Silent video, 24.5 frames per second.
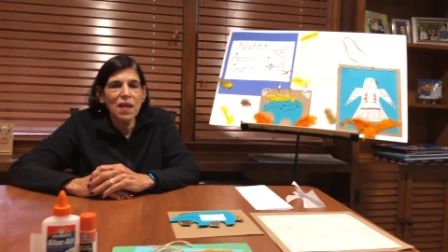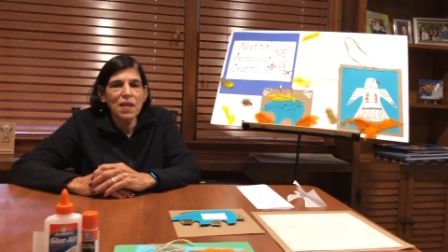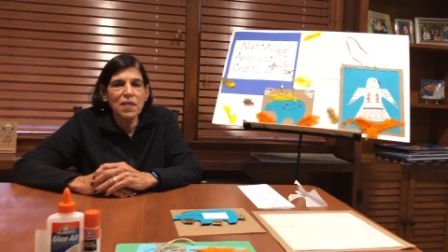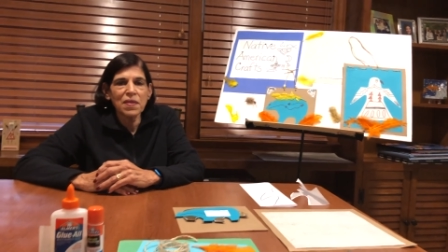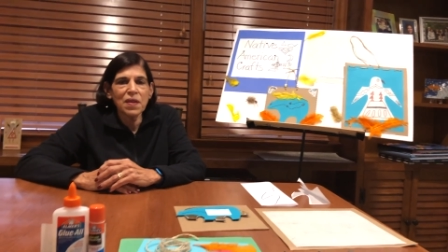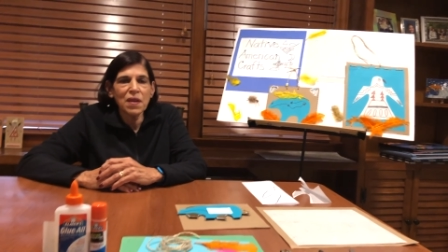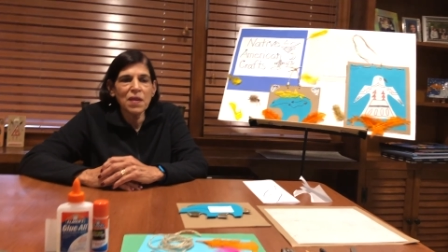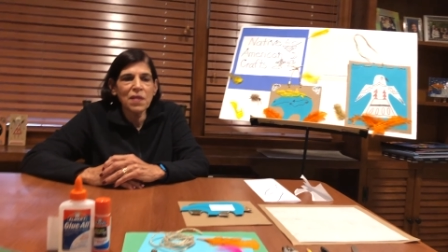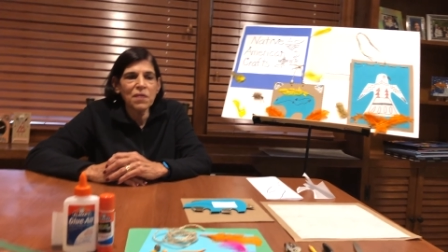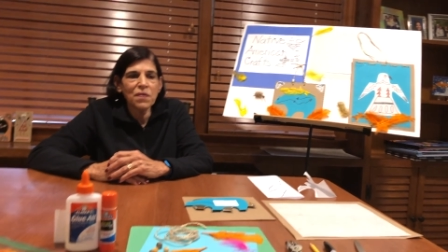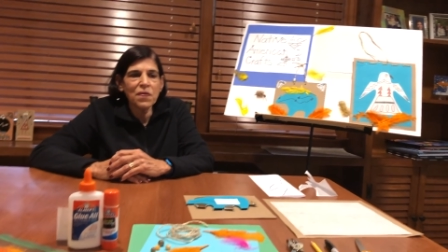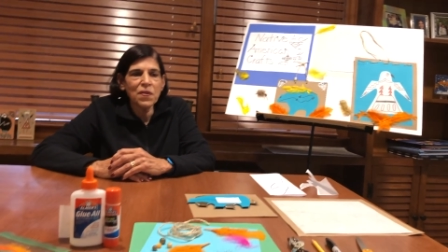
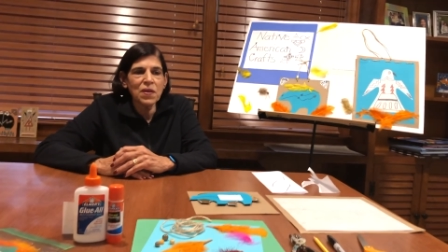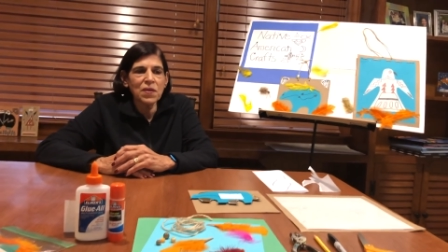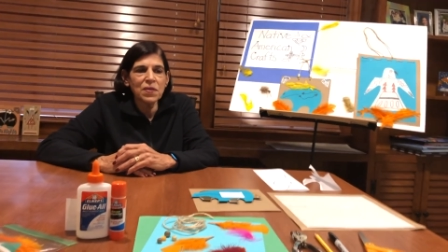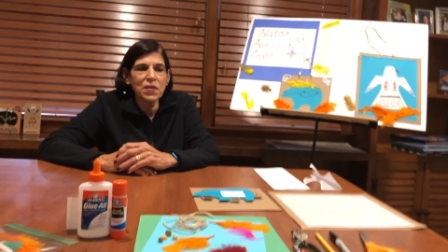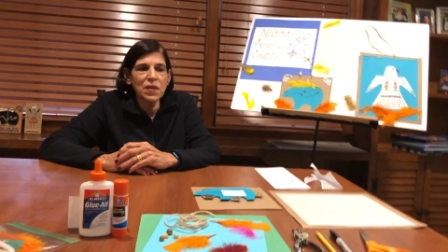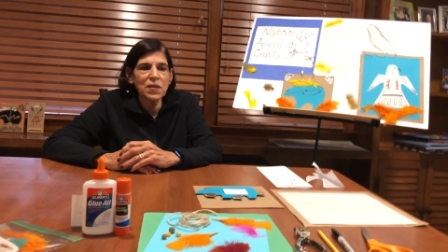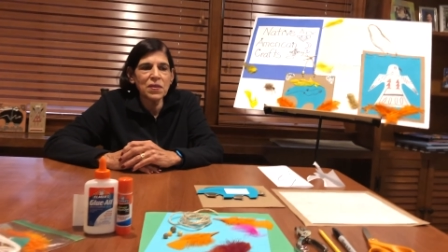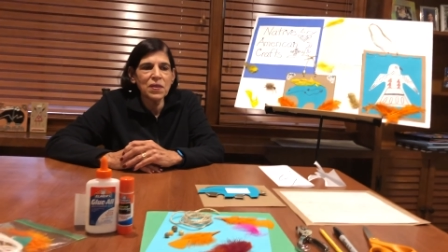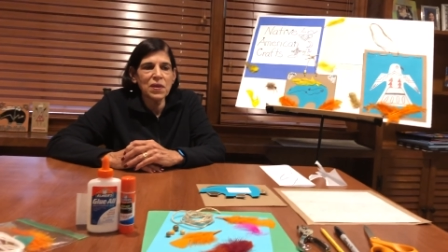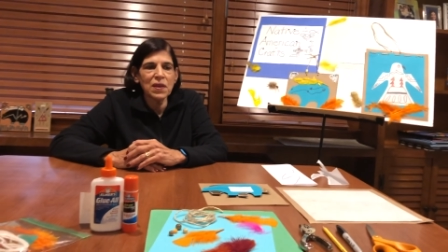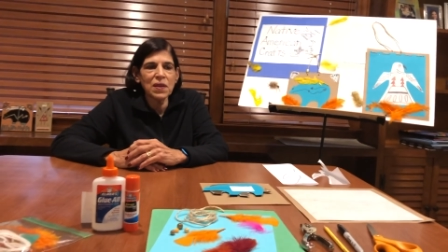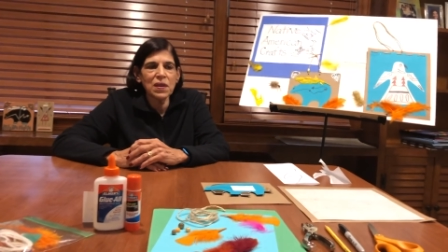they felt
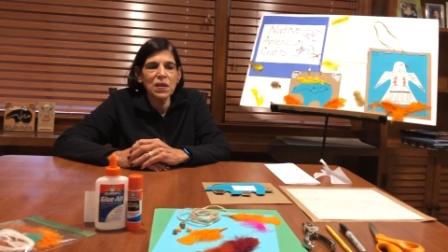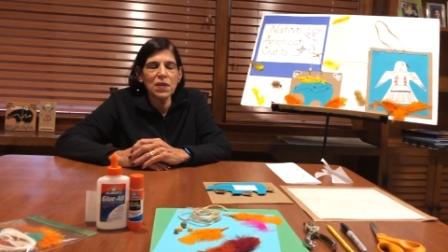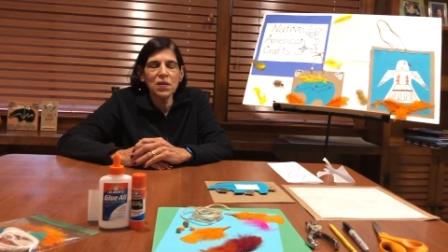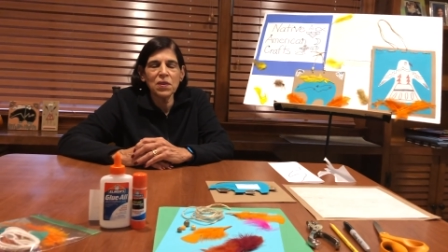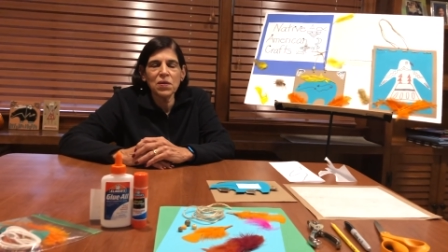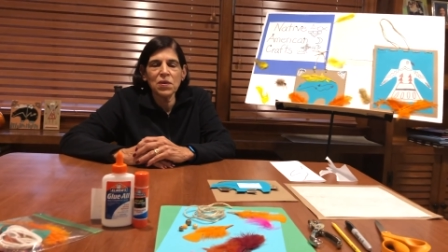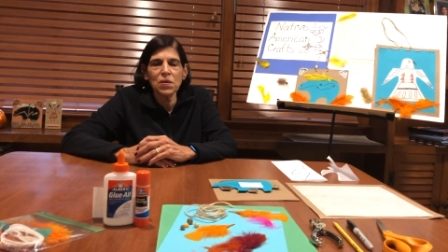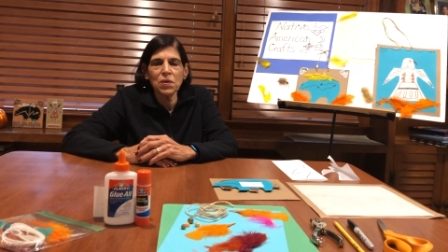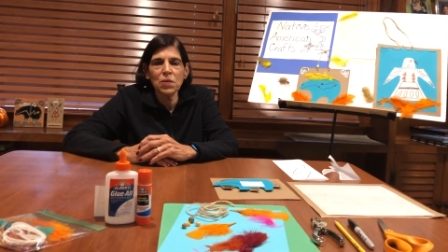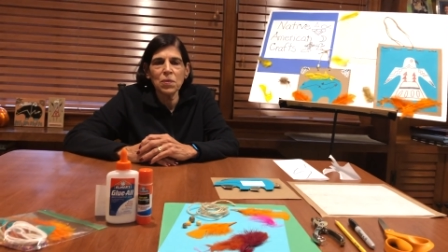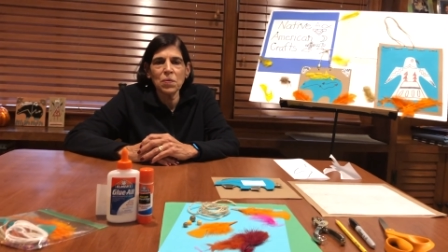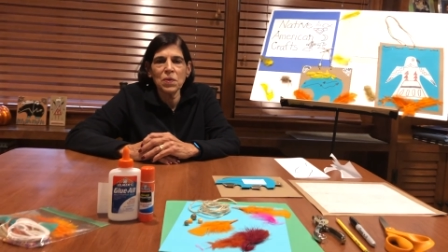that the
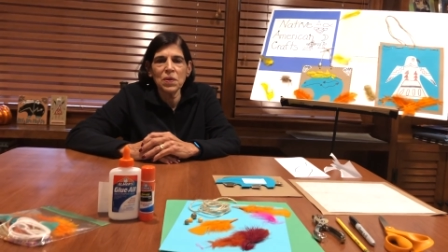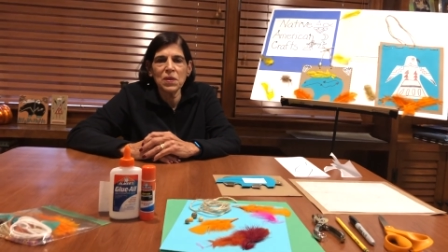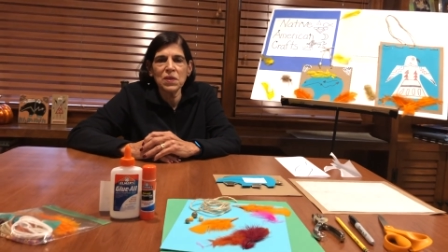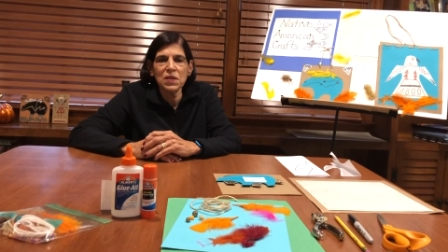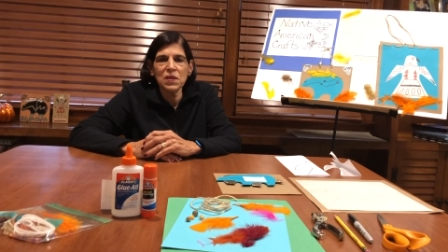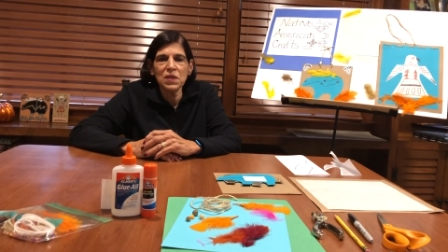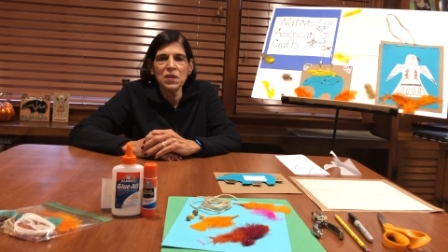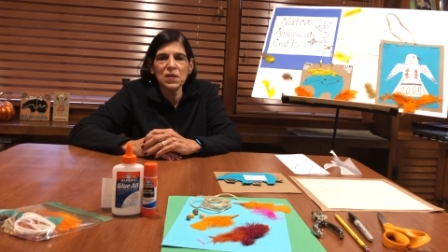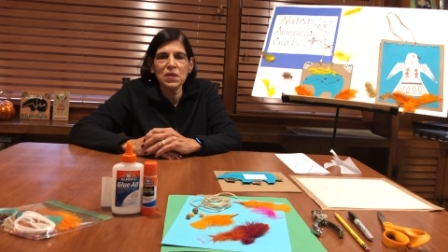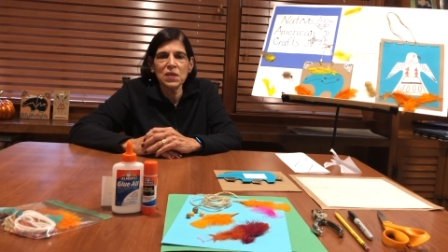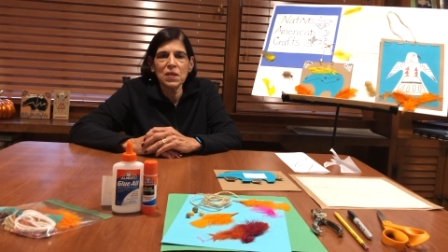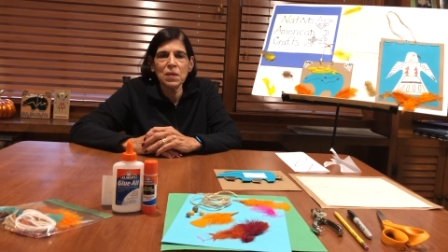eagle was
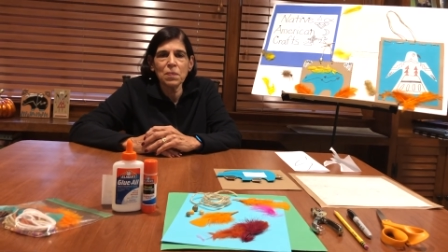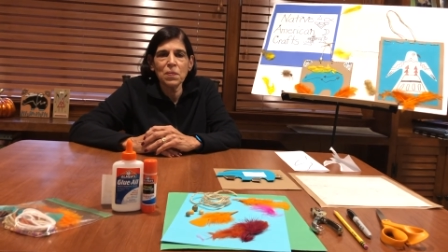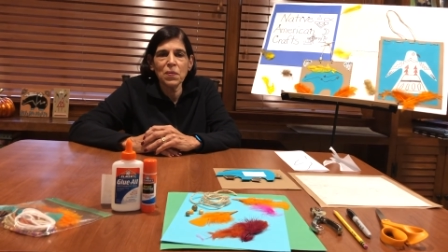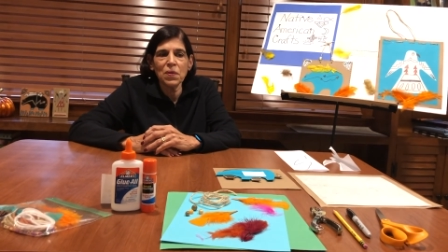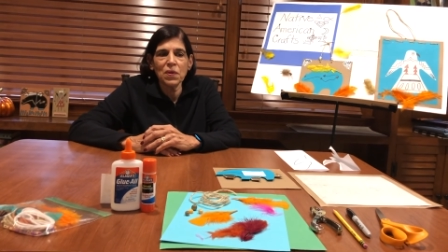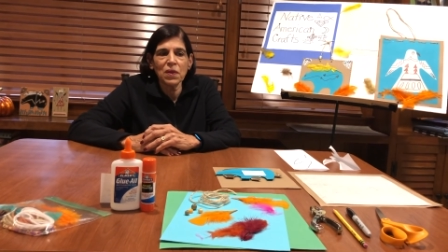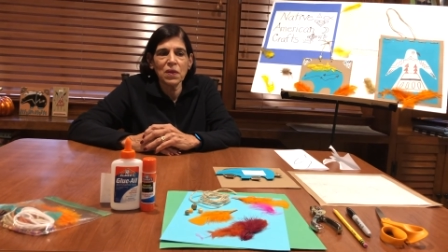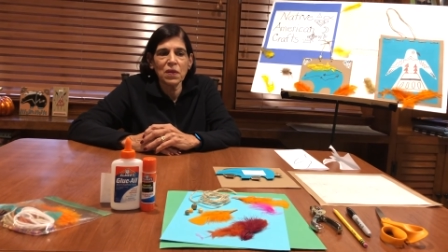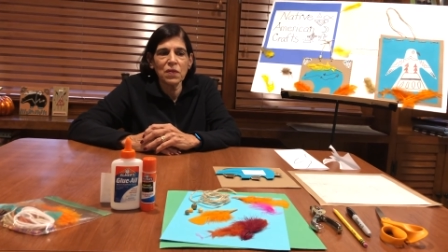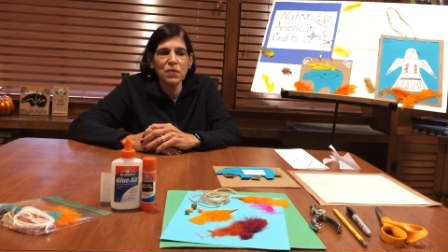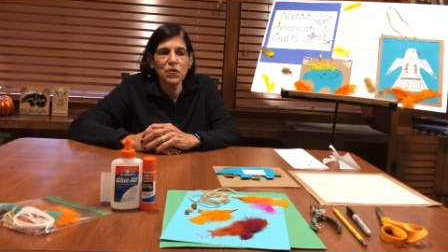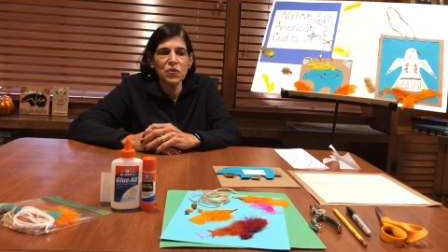a
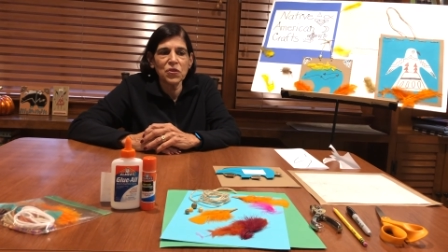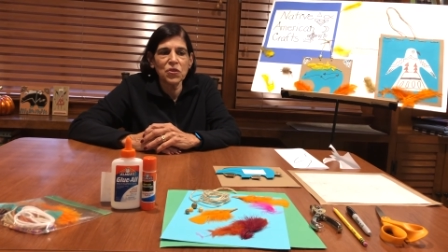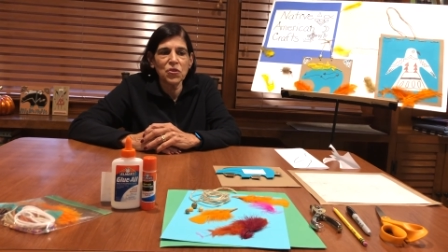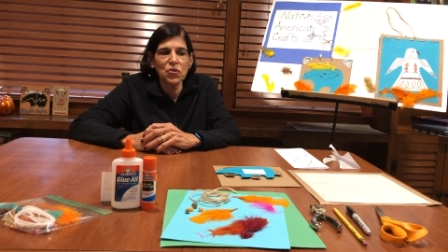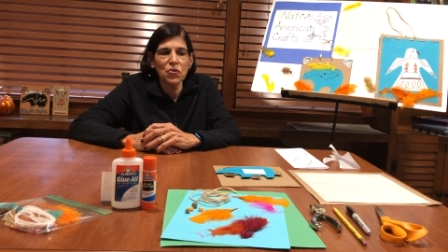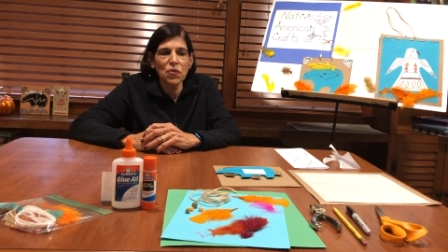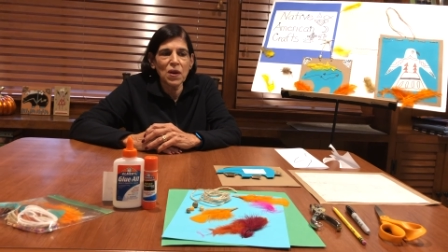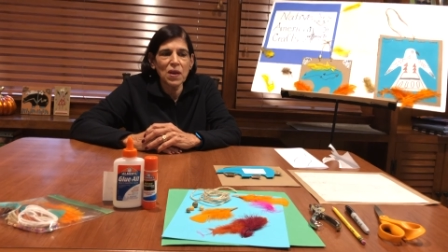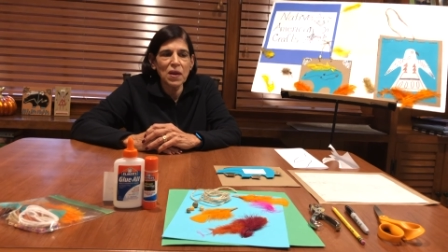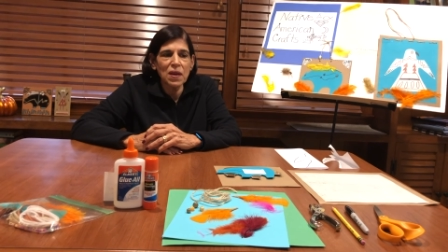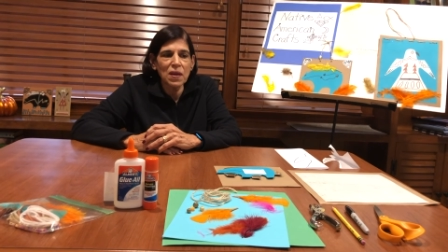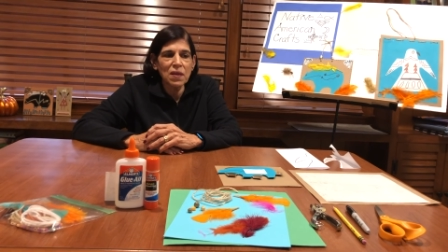symbol of
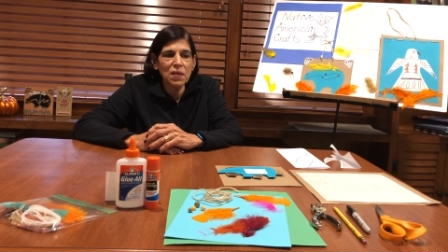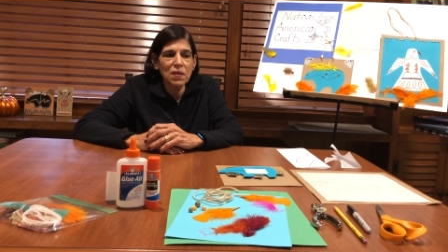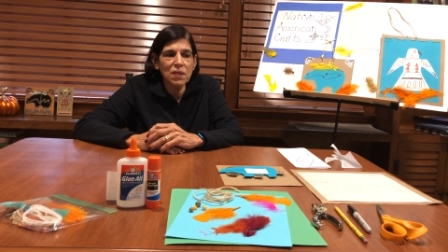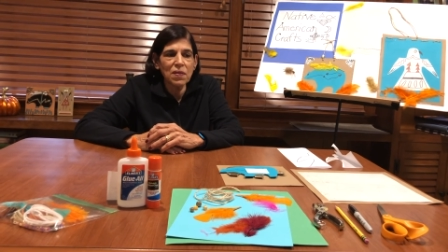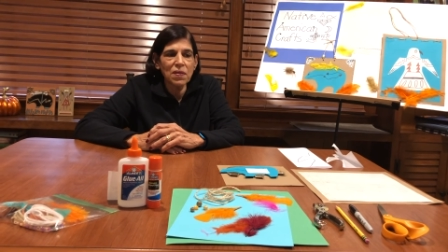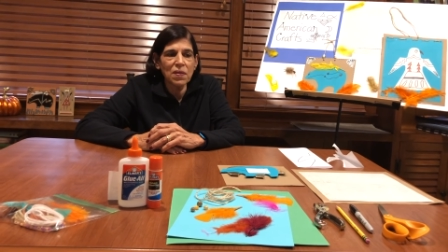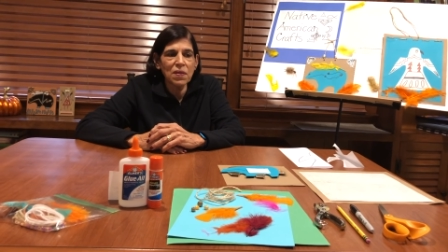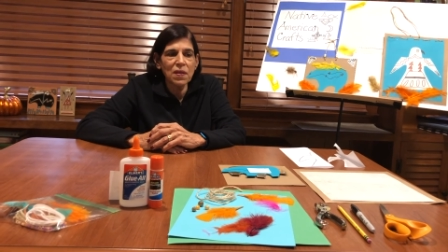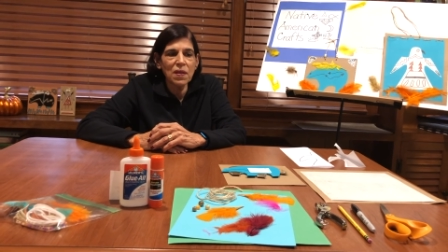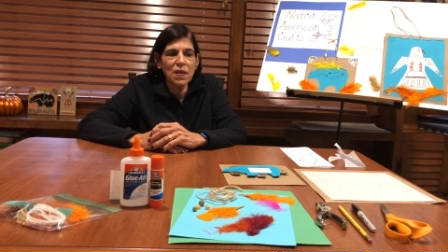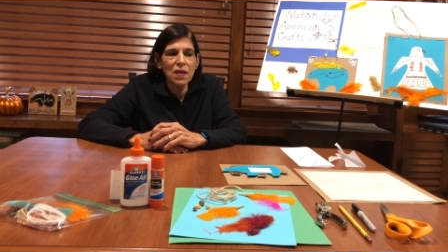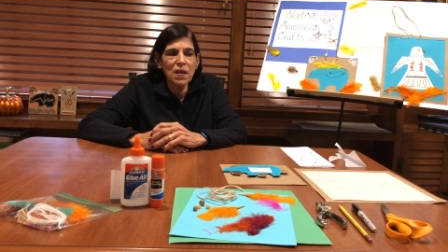
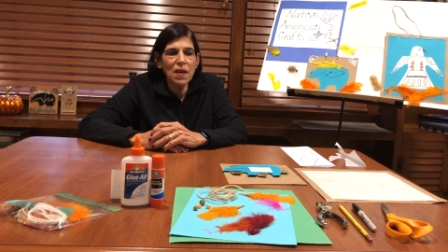strength,